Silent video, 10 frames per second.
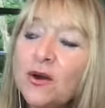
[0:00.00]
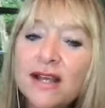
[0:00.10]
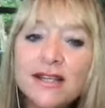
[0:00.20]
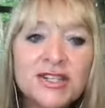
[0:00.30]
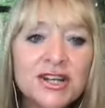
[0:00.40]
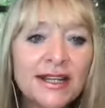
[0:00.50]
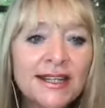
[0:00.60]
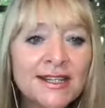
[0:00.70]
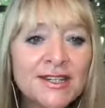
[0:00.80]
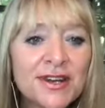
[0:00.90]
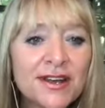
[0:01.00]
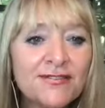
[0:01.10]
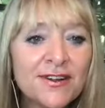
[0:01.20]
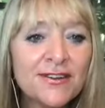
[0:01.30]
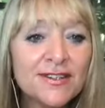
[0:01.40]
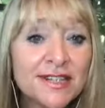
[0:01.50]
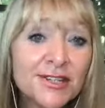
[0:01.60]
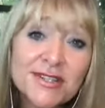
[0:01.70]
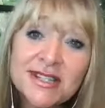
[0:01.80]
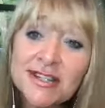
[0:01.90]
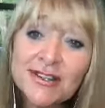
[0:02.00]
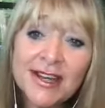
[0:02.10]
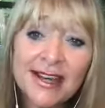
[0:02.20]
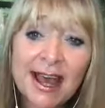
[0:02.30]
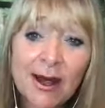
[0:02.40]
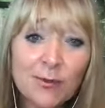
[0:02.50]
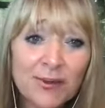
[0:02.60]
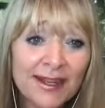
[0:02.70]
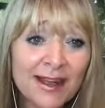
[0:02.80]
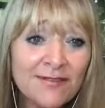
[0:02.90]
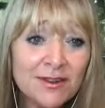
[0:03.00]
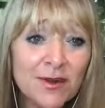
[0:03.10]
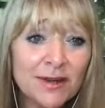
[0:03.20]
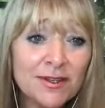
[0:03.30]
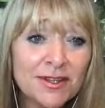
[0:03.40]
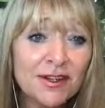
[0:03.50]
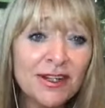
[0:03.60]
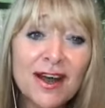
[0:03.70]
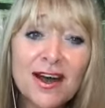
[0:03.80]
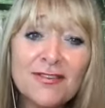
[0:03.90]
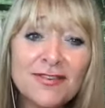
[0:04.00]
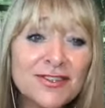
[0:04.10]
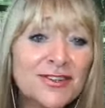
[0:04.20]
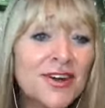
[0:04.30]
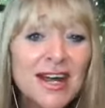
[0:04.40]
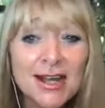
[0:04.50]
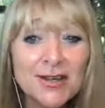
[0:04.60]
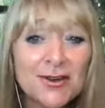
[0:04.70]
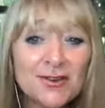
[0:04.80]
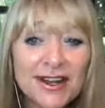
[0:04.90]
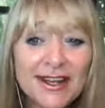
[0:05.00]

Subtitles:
journey, Andrea Foulkes, and you're still here helping everyone with your love and your great